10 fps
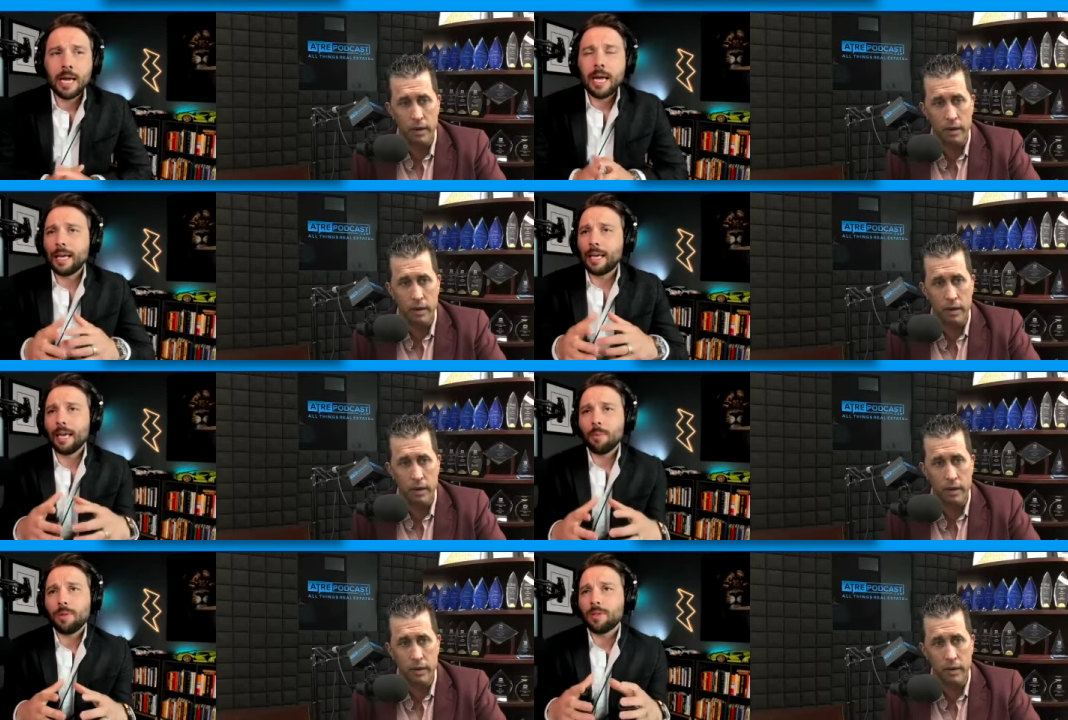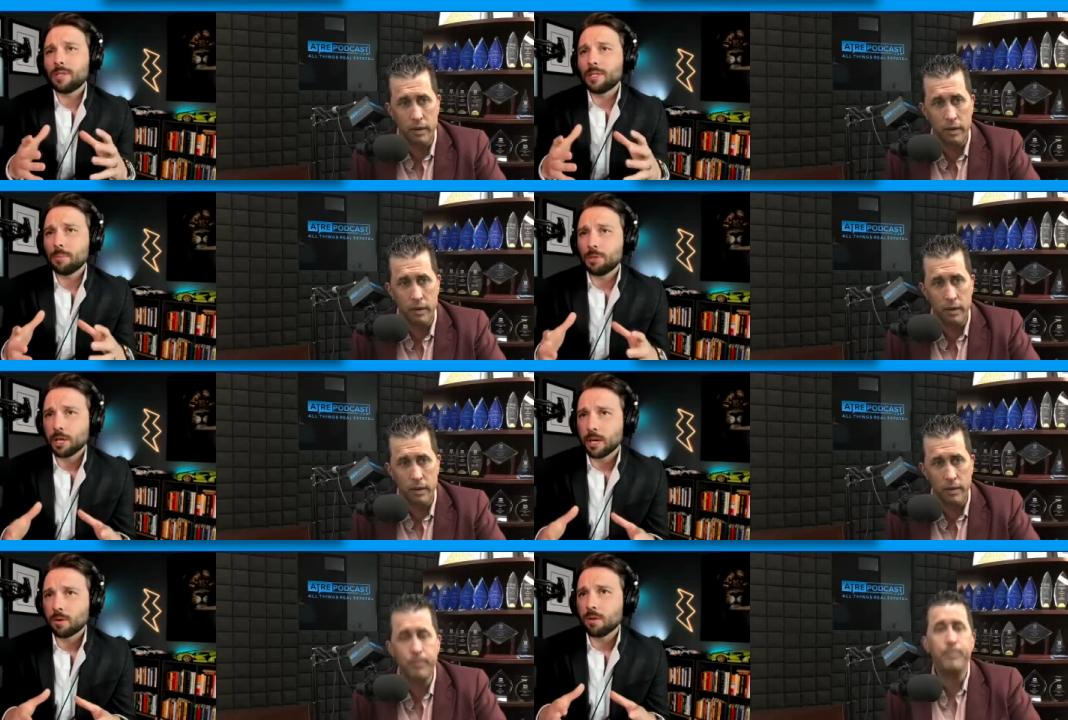Speaker 1: it can't be the same
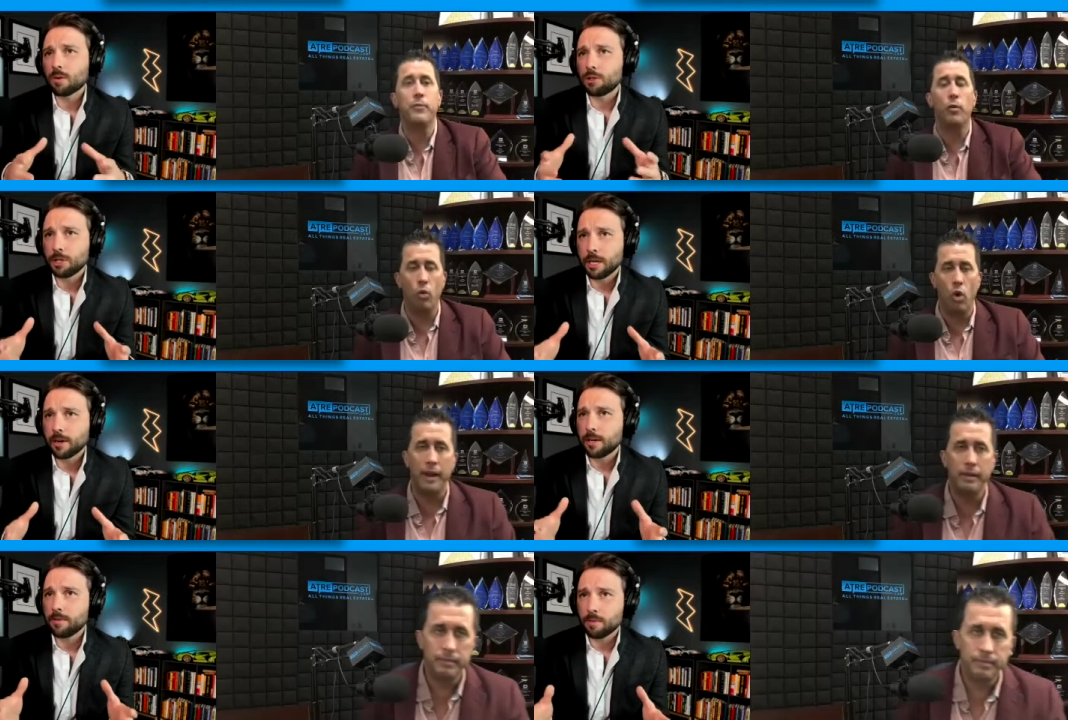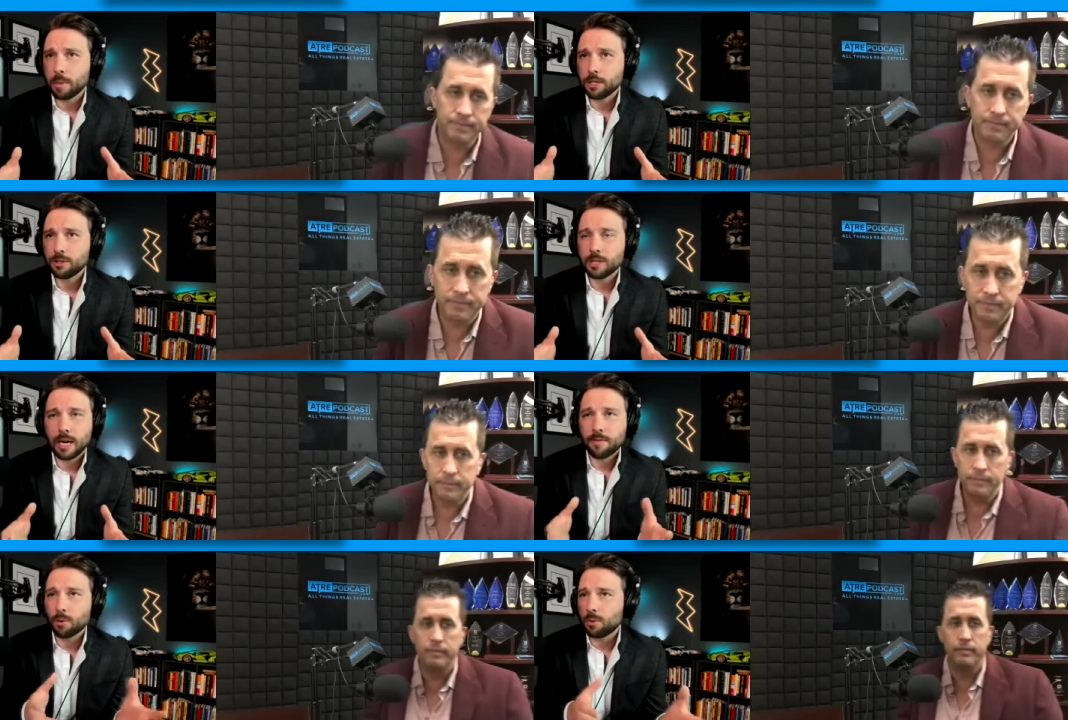general or generic right. information that
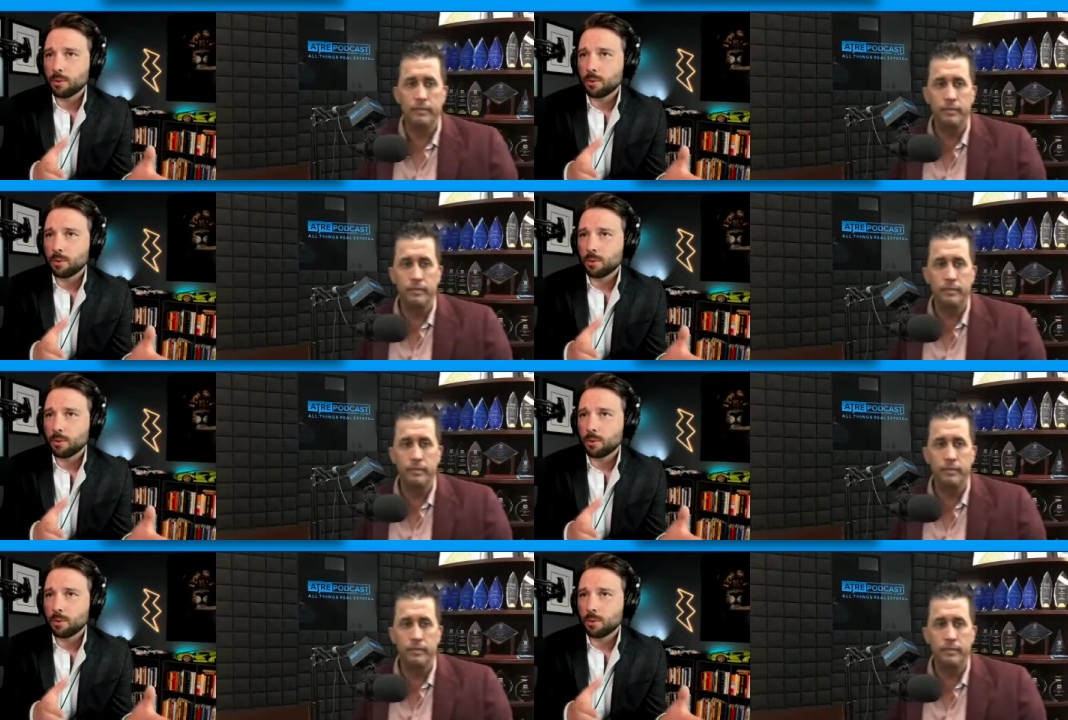every real estate